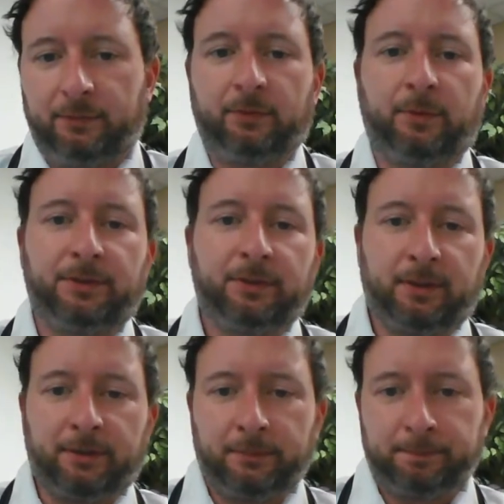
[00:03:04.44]
forward 1 year
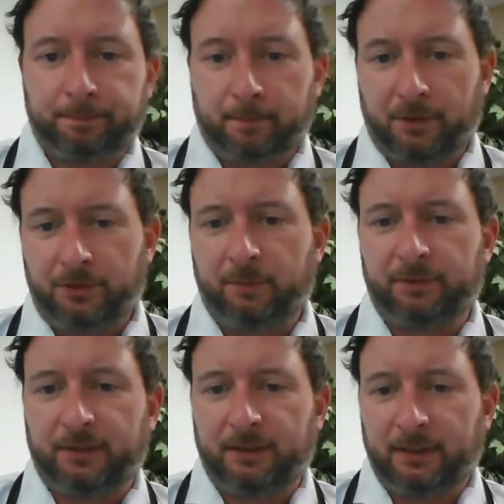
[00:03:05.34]
later, Jim
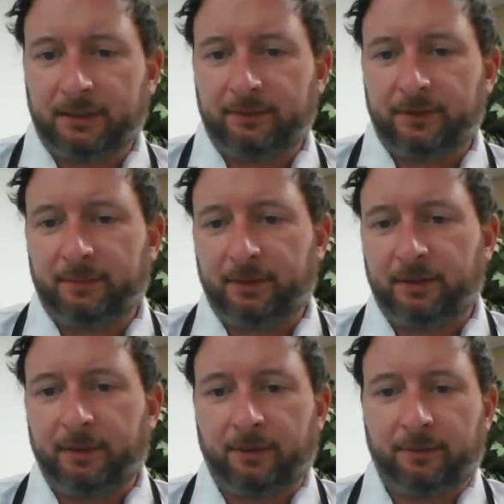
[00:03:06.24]
was electively
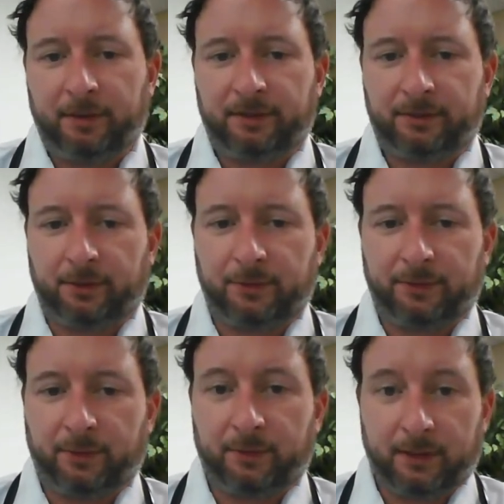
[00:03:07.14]
admitted by orthopedic surgery
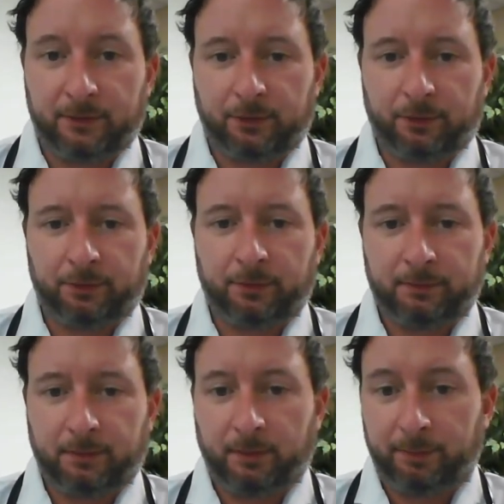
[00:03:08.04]
for a left shoulder
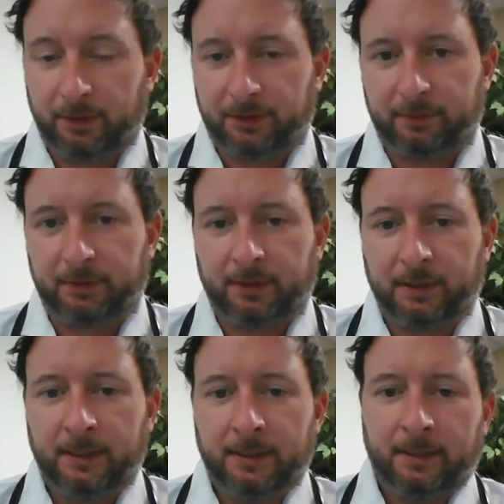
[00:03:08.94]
replacement.
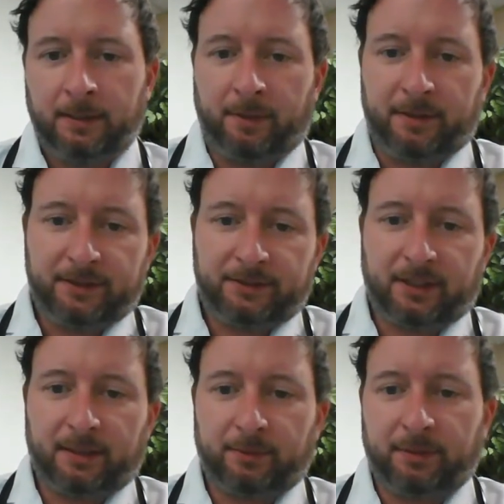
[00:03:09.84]
By this
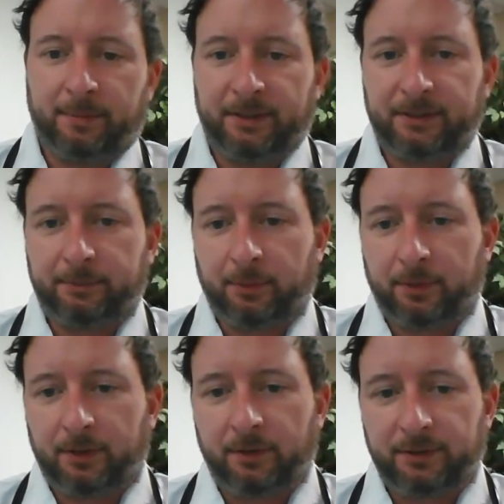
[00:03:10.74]
time, we had basic
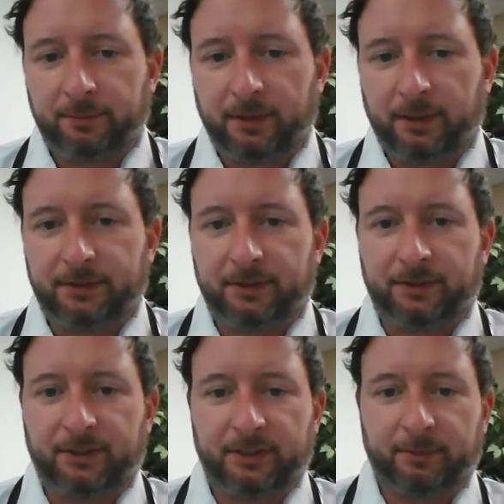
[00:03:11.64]
protocols in place and
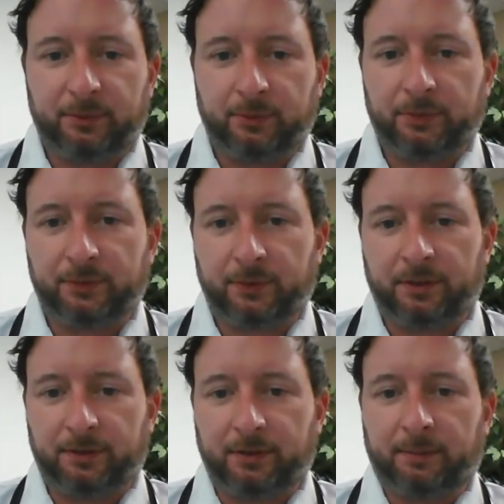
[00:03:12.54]
assessment tools for
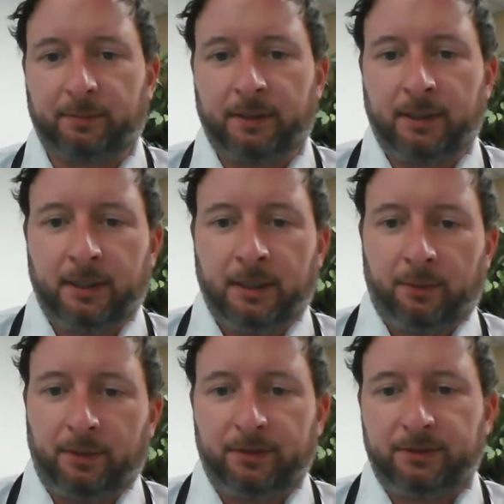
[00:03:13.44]
delirium.
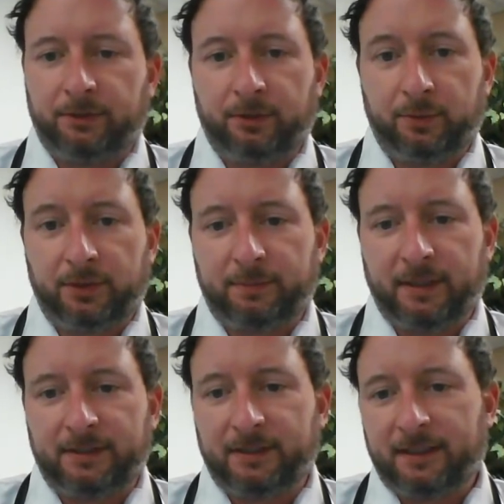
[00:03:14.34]
We also knew which
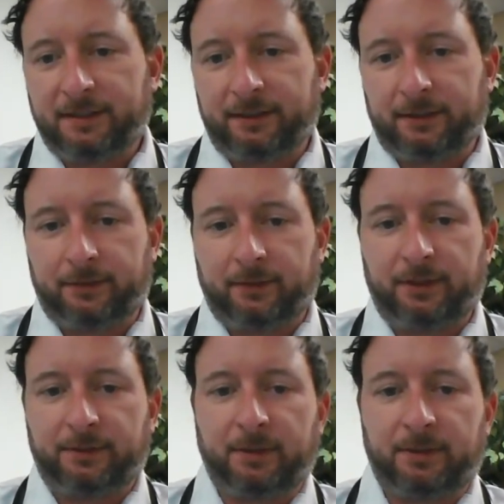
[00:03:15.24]
meds not to give,
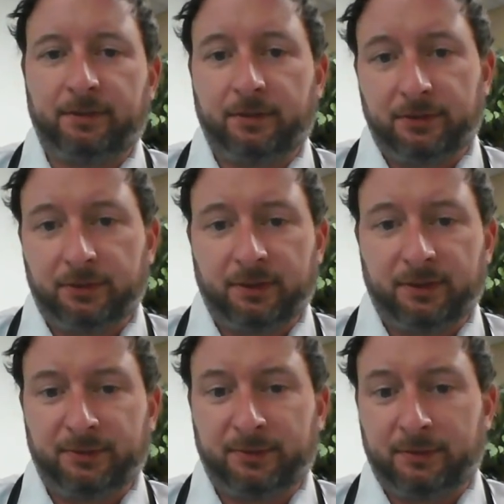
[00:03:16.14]
especially no
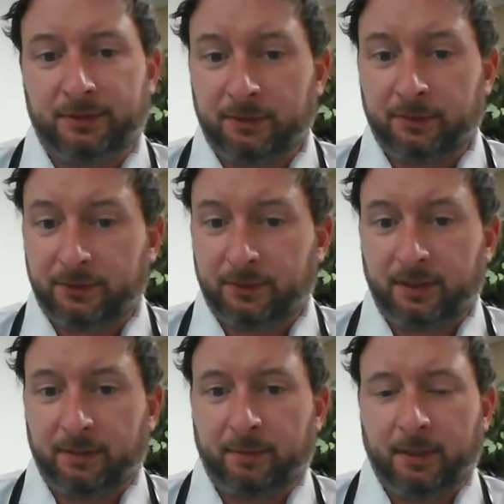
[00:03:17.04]
steroids for
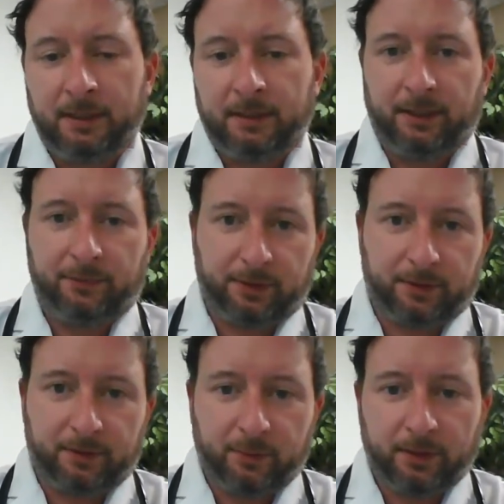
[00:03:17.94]
him, if we
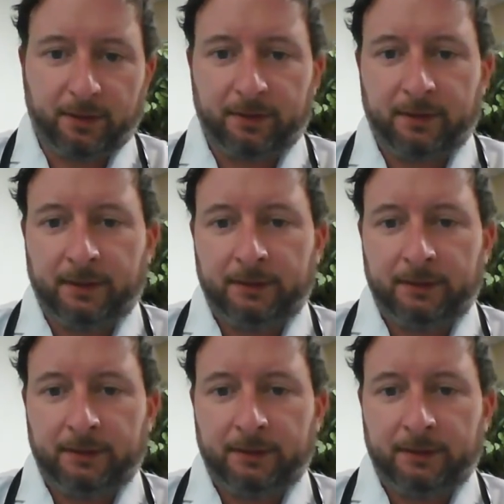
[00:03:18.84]
could avoid it.